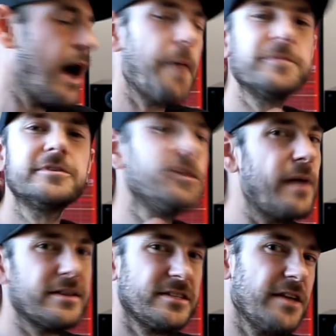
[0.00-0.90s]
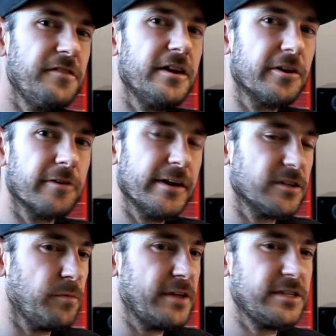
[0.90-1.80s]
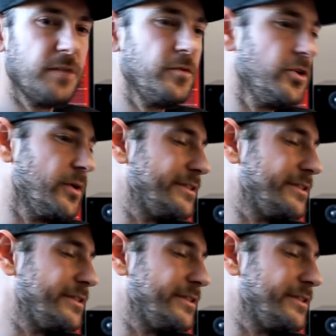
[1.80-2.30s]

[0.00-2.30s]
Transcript: up until about 70 degrees on my CPU,